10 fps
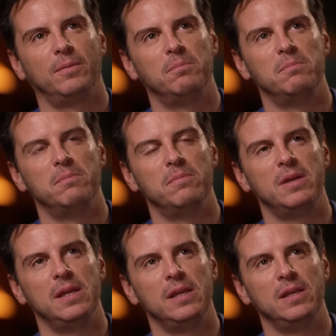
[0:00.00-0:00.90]

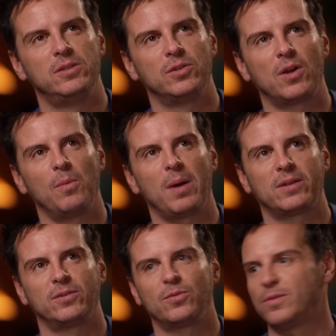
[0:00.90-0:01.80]
me to go
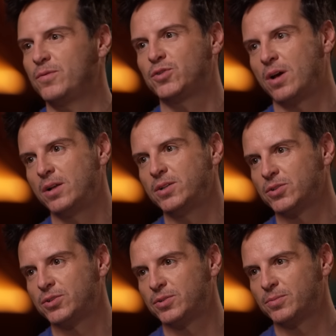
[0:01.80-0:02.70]
back to sort of a
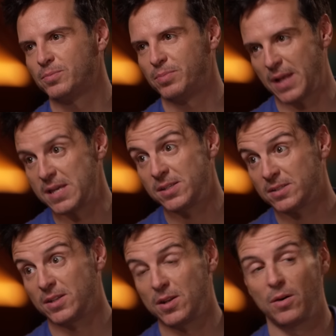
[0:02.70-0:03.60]
childish
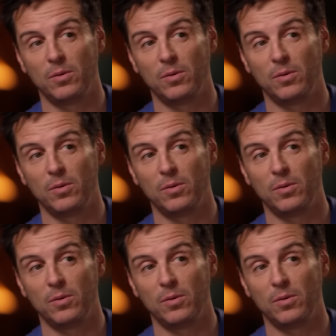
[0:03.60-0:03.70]
place, a